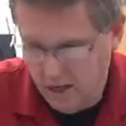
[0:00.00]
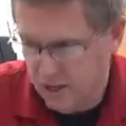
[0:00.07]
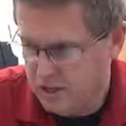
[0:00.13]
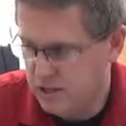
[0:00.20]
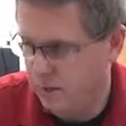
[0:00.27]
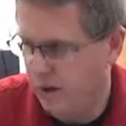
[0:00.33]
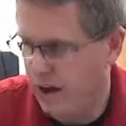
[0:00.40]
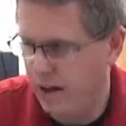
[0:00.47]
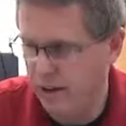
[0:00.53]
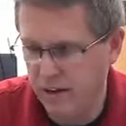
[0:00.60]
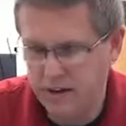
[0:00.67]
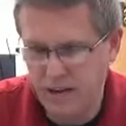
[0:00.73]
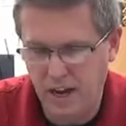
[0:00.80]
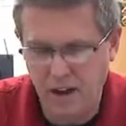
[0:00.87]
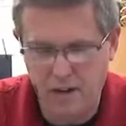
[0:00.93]
So when I look
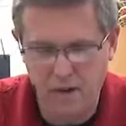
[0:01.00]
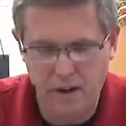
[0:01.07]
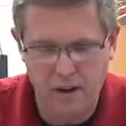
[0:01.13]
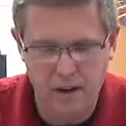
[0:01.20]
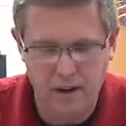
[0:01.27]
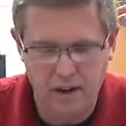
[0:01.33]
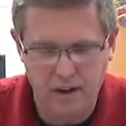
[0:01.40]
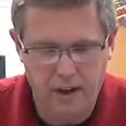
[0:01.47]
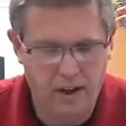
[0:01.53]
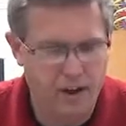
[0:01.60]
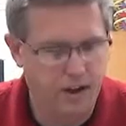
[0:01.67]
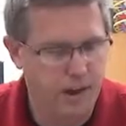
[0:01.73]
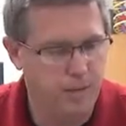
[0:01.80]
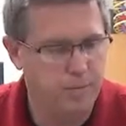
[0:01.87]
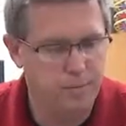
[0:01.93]
down there,
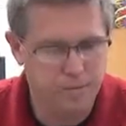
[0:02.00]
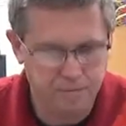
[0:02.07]
how